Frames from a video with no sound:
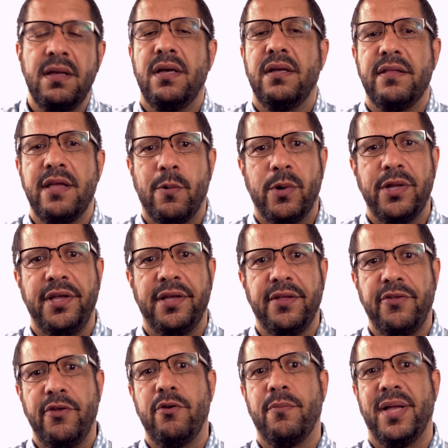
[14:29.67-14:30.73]
Now, what you can
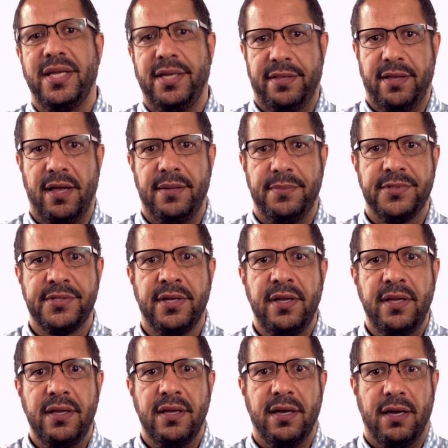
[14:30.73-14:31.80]
do many times,
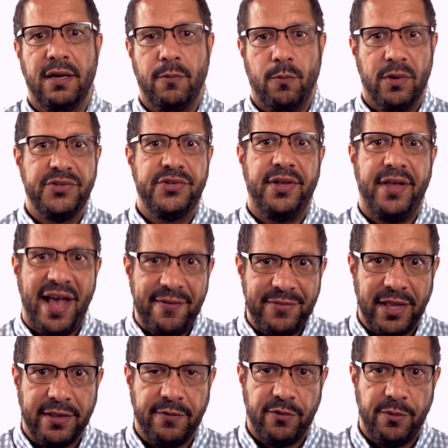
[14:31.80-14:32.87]
once you have
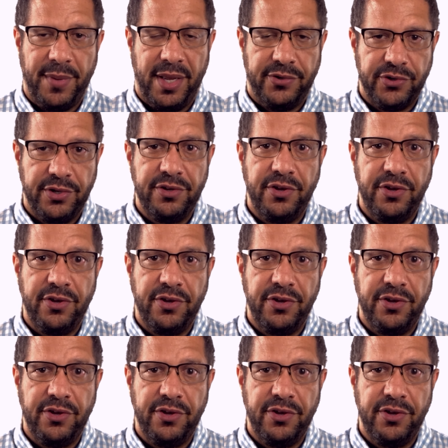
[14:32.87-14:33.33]
that information,